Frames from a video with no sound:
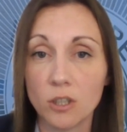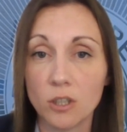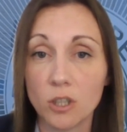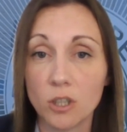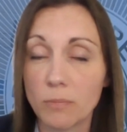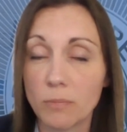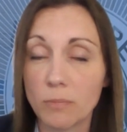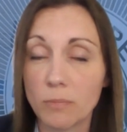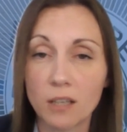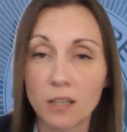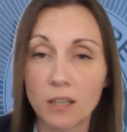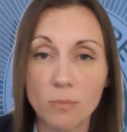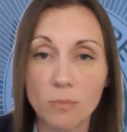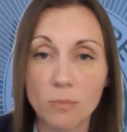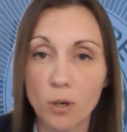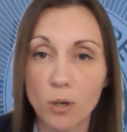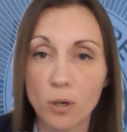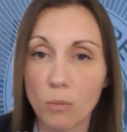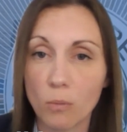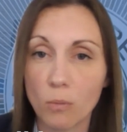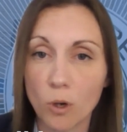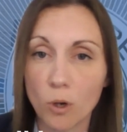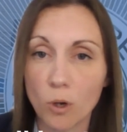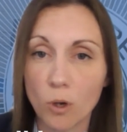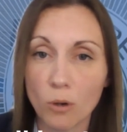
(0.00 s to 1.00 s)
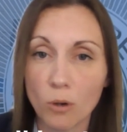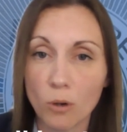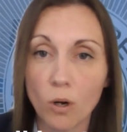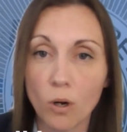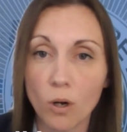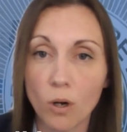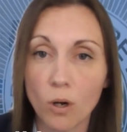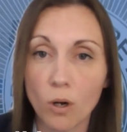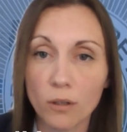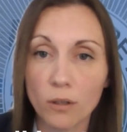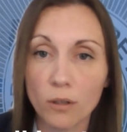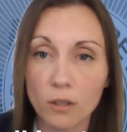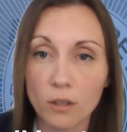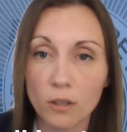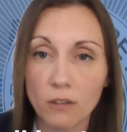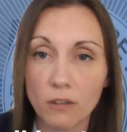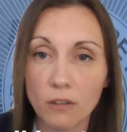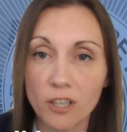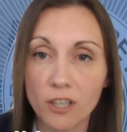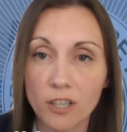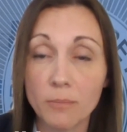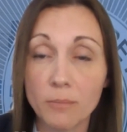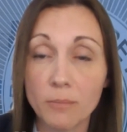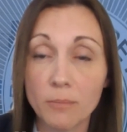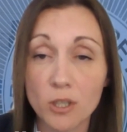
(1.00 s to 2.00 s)
You can make a report on 101
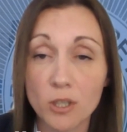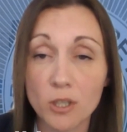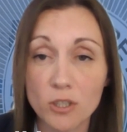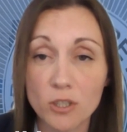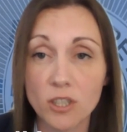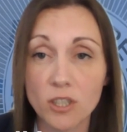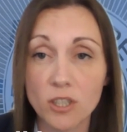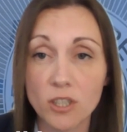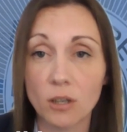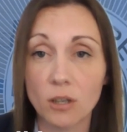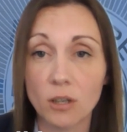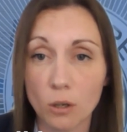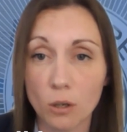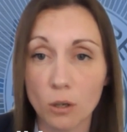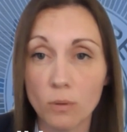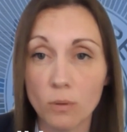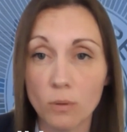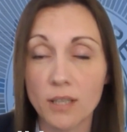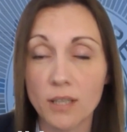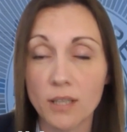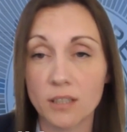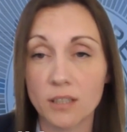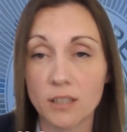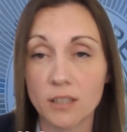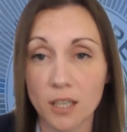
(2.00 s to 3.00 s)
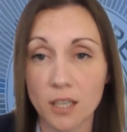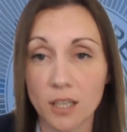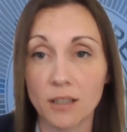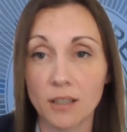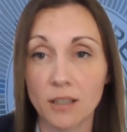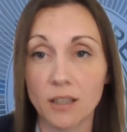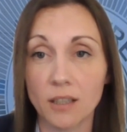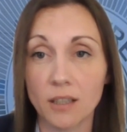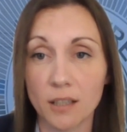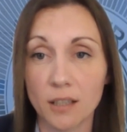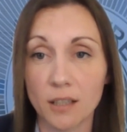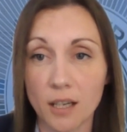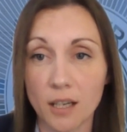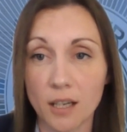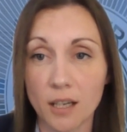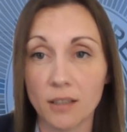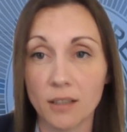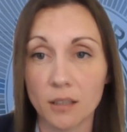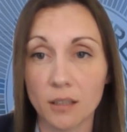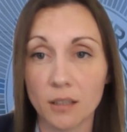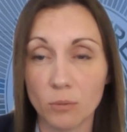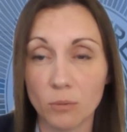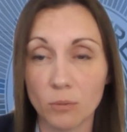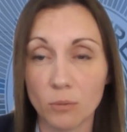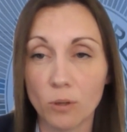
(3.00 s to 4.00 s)
or in an emergency always
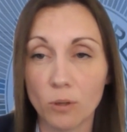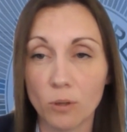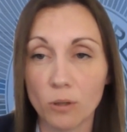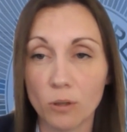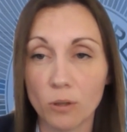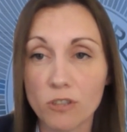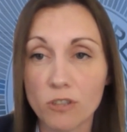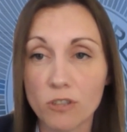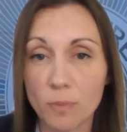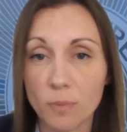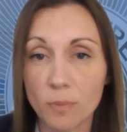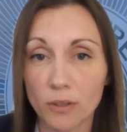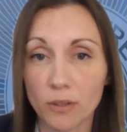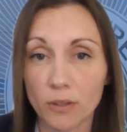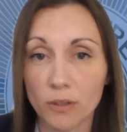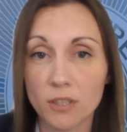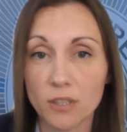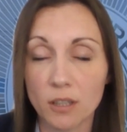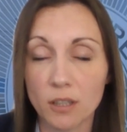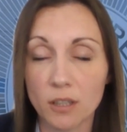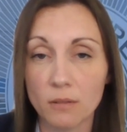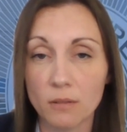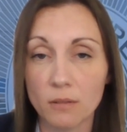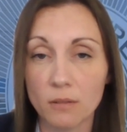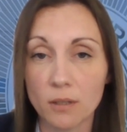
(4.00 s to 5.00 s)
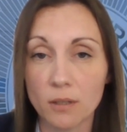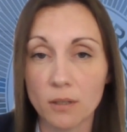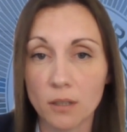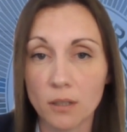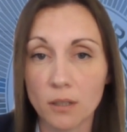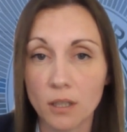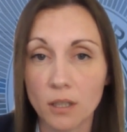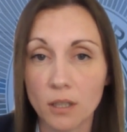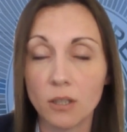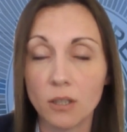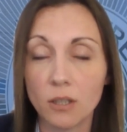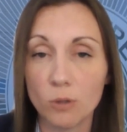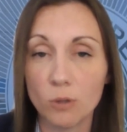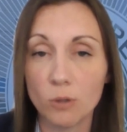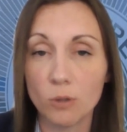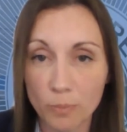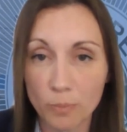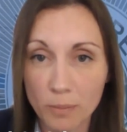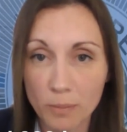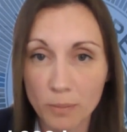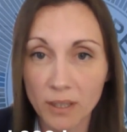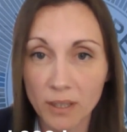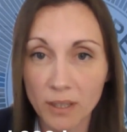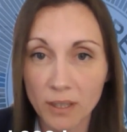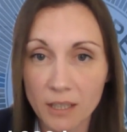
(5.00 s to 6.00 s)
999 and we will respond to you. You
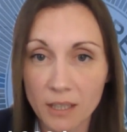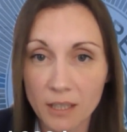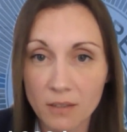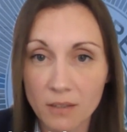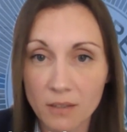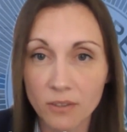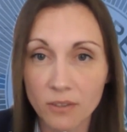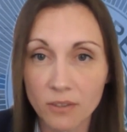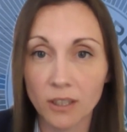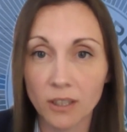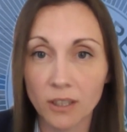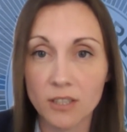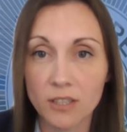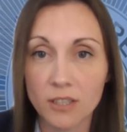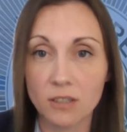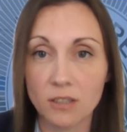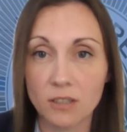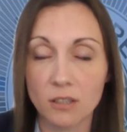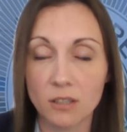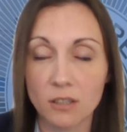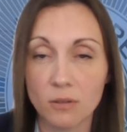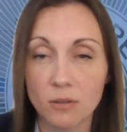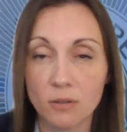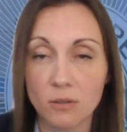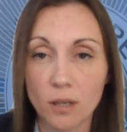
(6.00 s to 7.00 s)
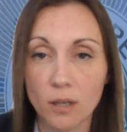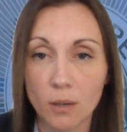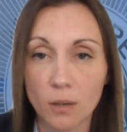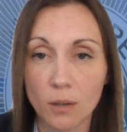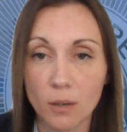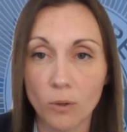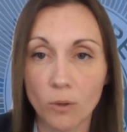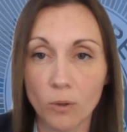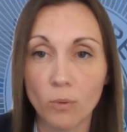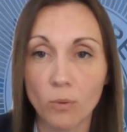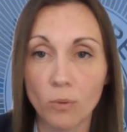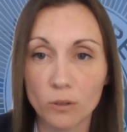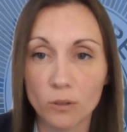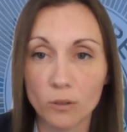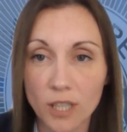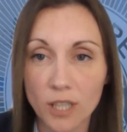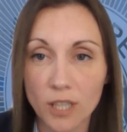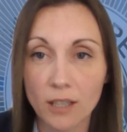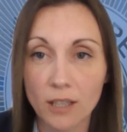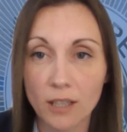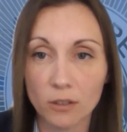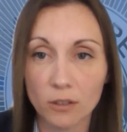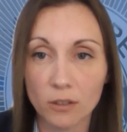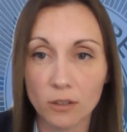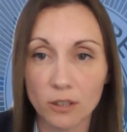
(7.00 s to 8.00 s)
will be believed and listened to, and we will
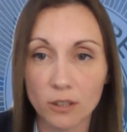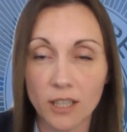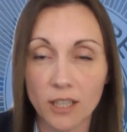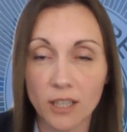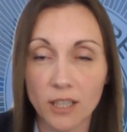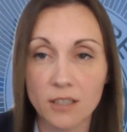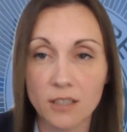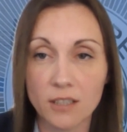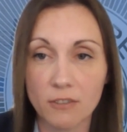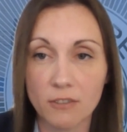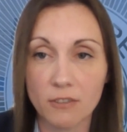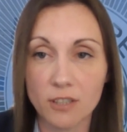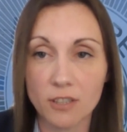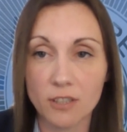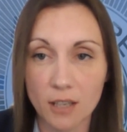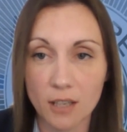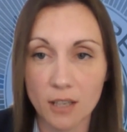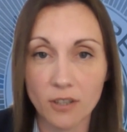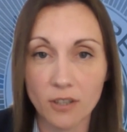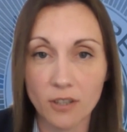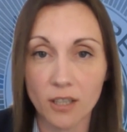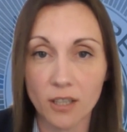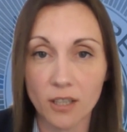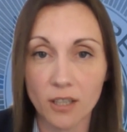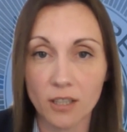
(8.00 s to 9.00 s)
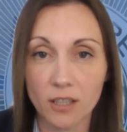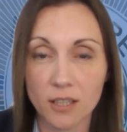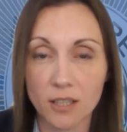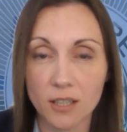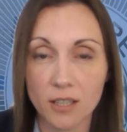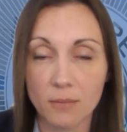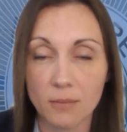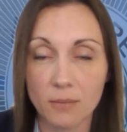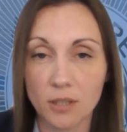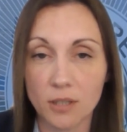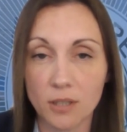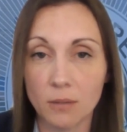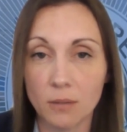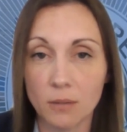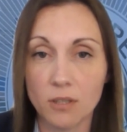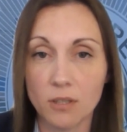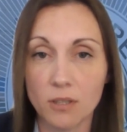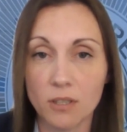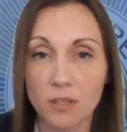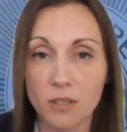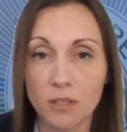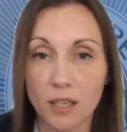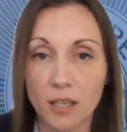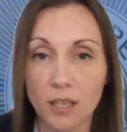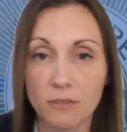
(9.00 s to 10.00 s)
take all the necessary safeguarding steps to
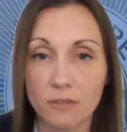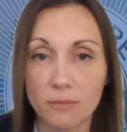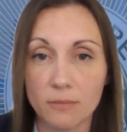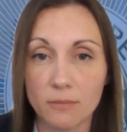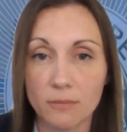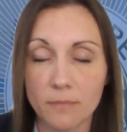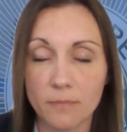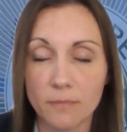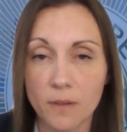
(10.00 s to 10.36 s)
keep you safe.